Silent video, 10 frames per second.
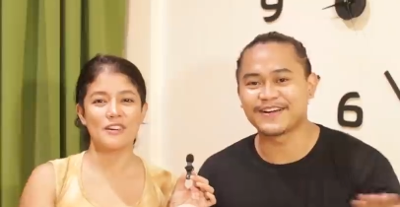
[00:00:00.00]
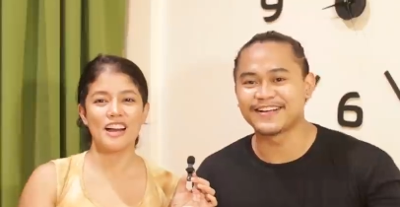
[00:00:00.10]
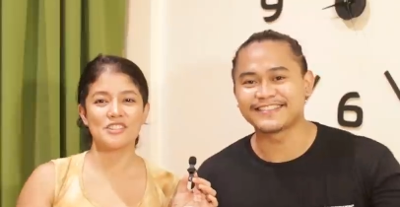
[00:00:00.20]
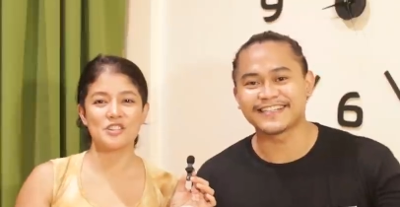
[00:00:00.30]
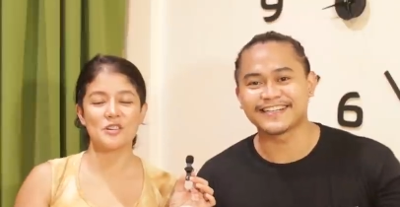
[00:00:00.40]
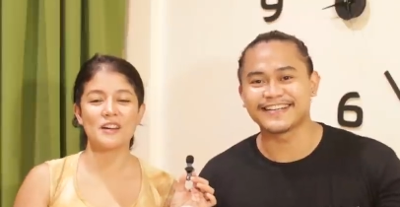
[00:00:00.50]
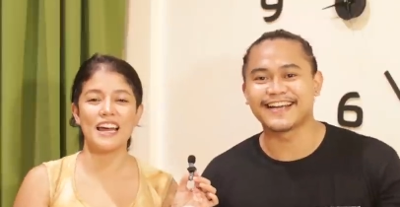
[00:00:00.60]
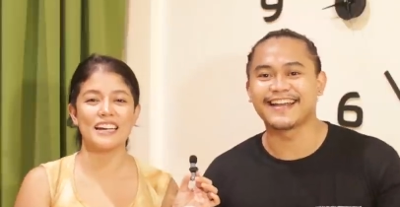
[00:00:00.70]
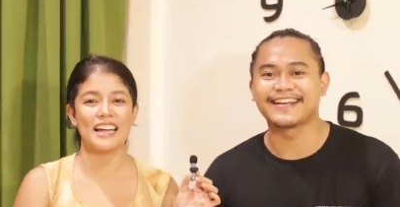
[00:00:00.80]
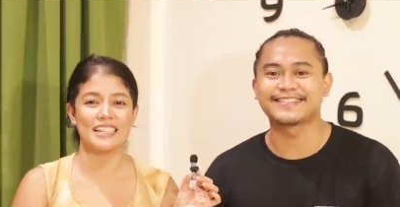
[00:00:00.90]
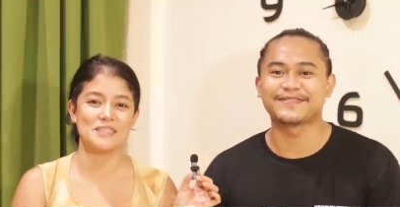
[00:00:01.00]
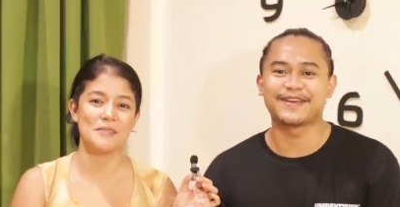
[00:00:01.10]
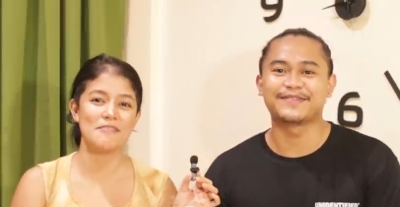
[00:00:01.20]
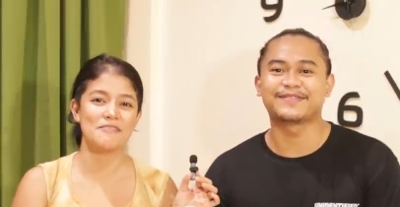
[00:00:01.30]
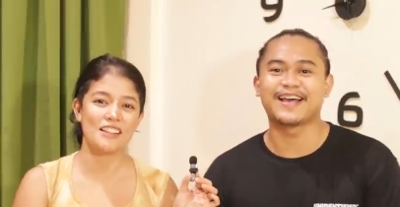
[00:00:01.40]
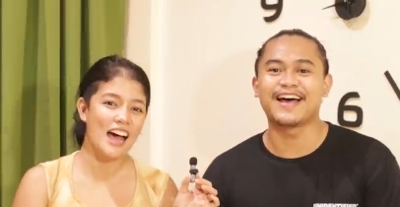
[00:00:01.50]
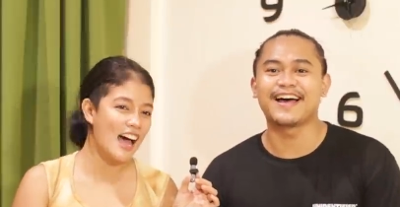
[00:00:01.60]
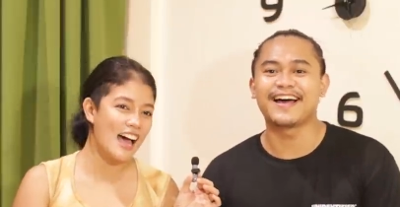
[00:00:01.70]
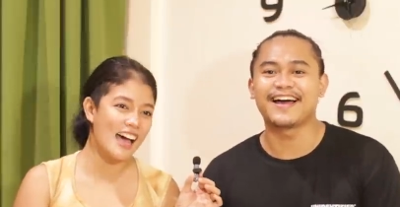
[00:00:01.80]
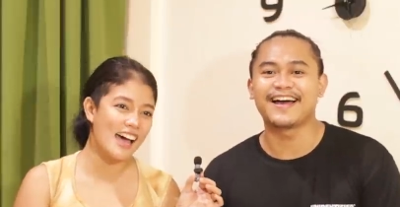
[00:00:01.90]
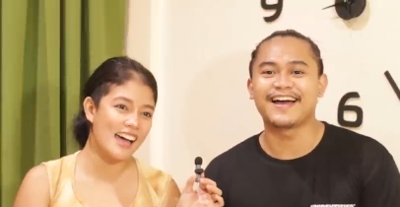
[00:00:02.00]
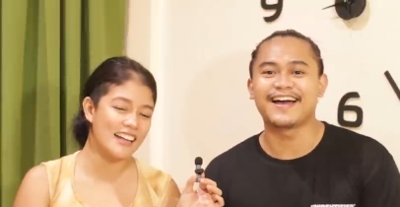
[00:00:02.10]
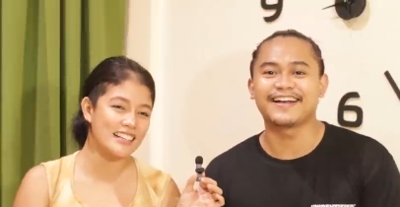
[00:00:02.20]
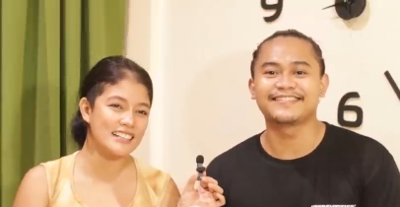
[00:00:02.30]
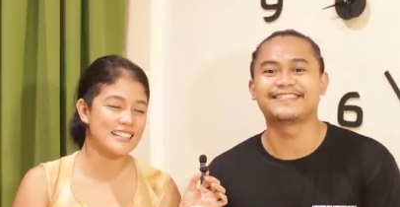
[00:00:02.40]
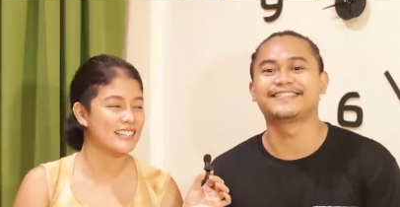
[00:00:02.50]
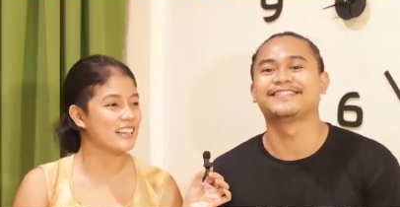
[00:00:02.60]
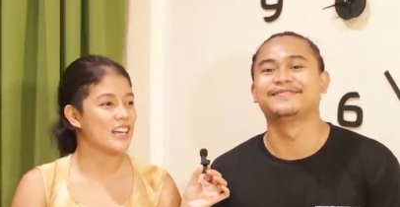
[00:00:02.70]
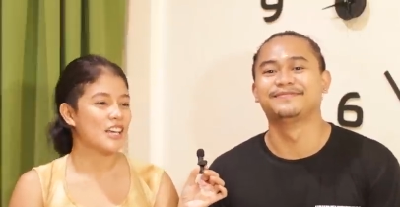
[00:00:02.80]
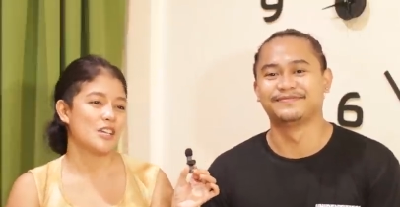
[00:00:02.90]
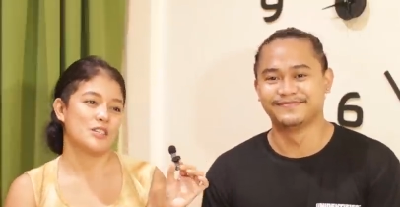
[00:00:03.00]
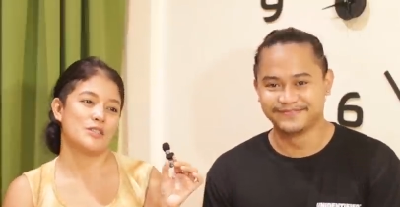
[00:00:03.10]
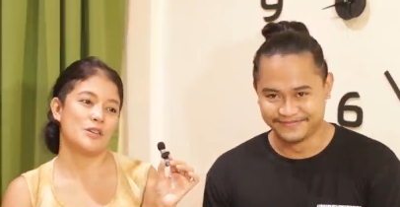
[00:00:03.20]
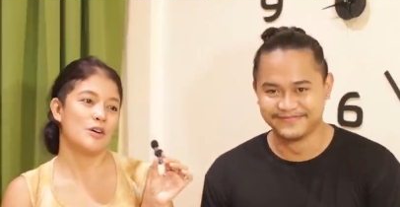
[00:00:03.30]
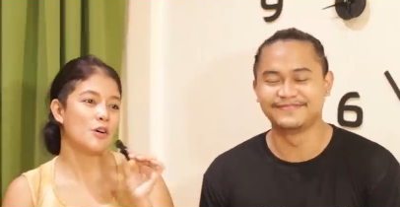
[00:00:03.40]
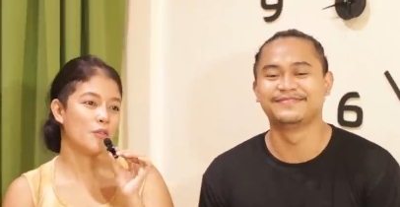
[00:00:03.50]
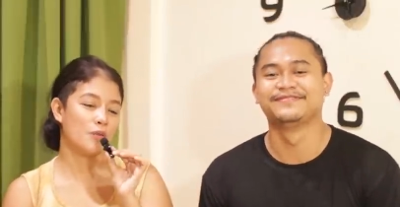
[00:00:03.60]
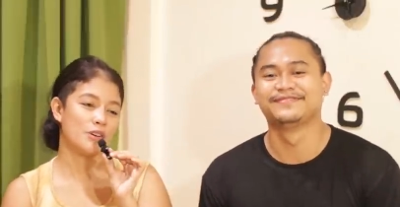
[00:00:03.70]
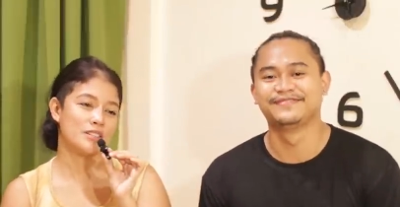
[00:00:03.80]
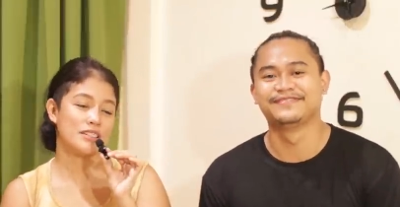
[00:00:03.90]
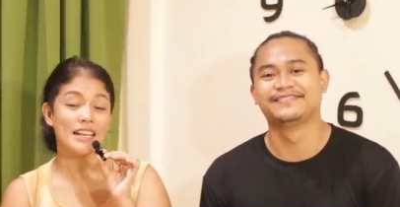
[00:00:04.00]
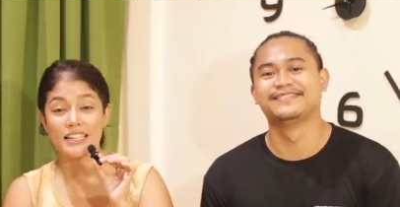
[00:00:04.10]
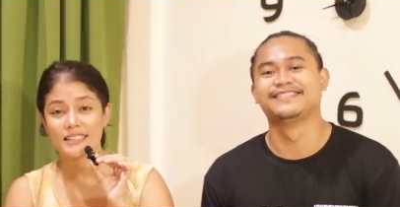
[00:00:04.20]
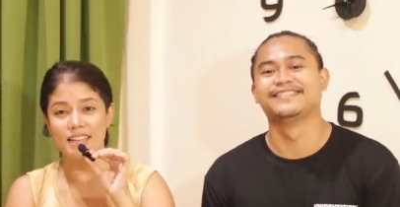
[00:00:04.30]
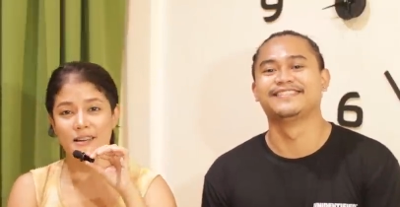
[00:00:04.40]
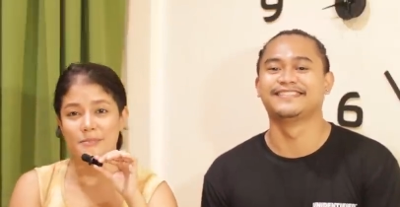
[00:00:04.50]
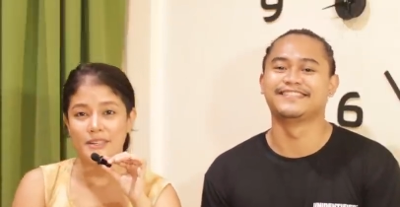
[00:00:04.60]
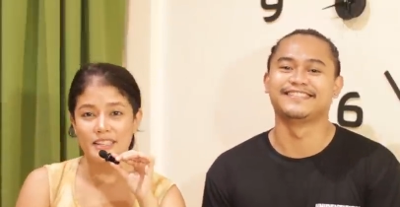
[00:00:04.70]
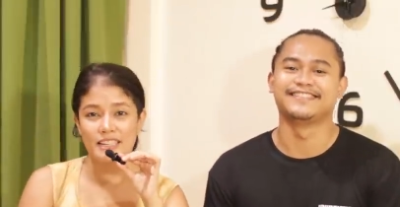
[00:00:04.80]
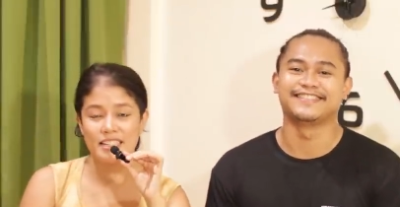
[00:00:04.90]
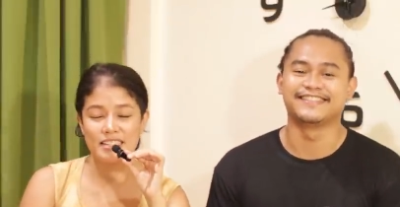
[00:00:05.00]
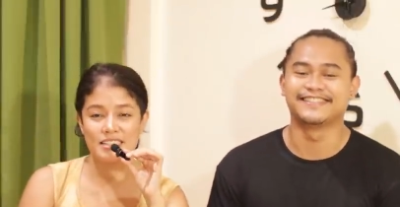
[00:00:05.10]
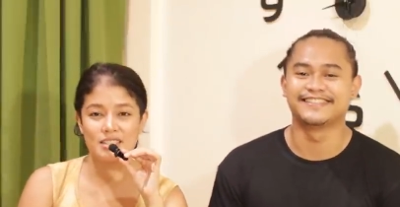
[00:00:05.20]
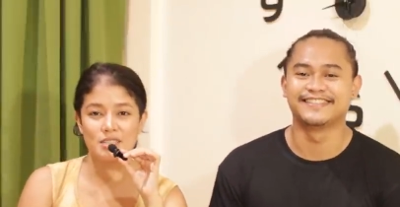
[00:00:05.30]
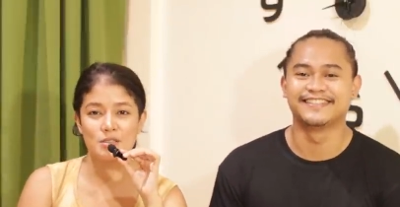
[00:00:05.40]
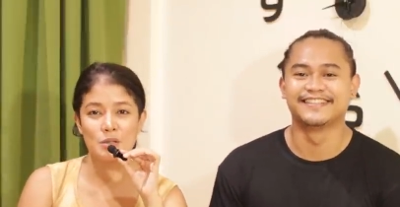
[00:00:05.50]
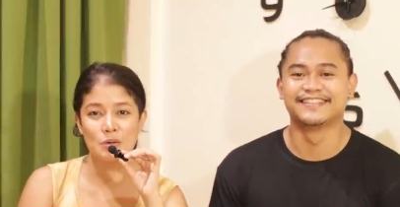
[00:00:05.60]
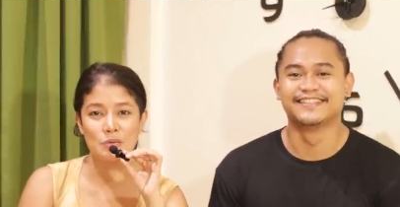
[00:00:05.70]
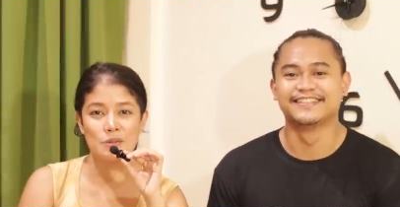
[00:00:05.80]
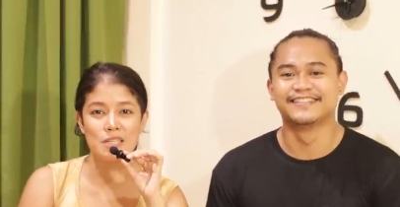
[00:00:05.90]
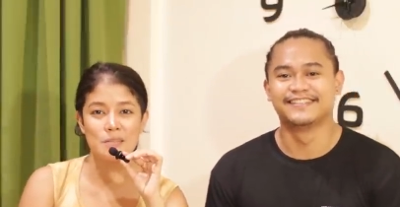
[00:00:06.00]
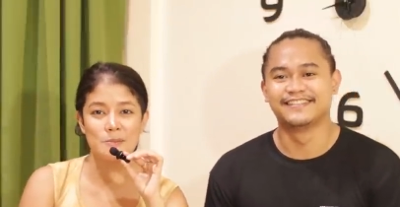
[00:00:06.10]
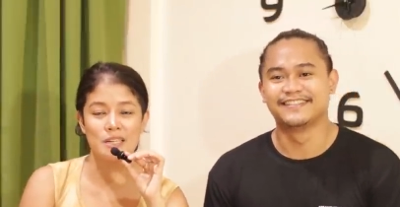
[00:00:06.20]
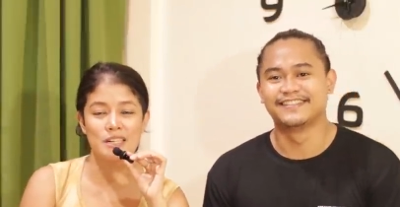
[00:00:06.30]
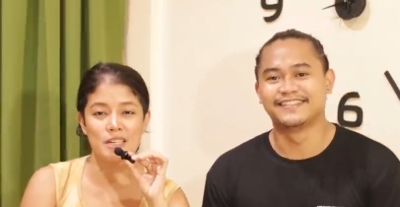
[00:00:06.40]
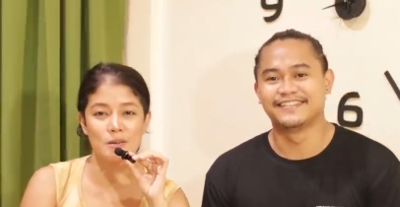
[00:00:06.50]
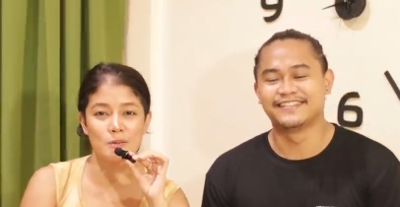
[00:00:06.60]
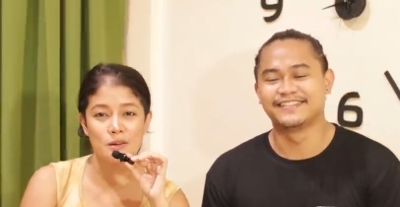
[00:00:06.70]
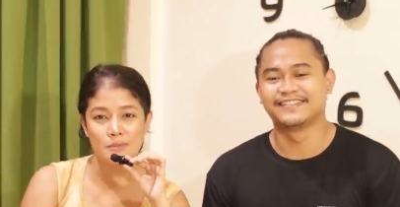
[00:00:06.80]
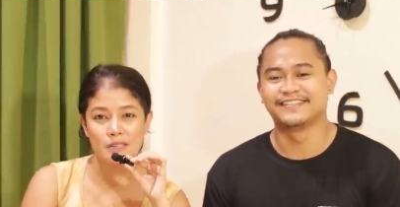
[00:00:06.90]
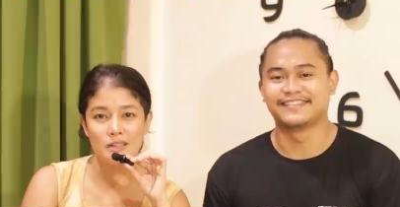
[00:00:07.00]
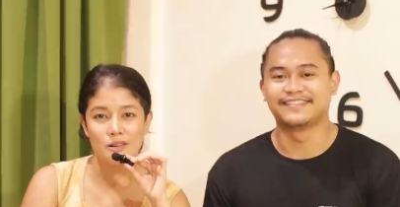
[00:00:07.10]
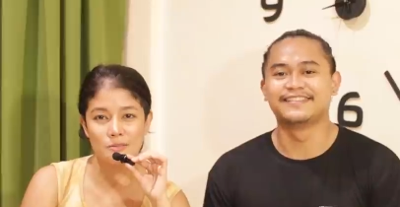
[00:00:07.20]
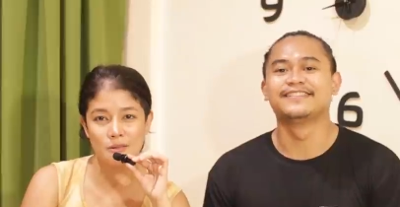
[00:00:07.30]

Speaker 1: Roger and Esme Vlogs. So for today's topic is, do Filipina women or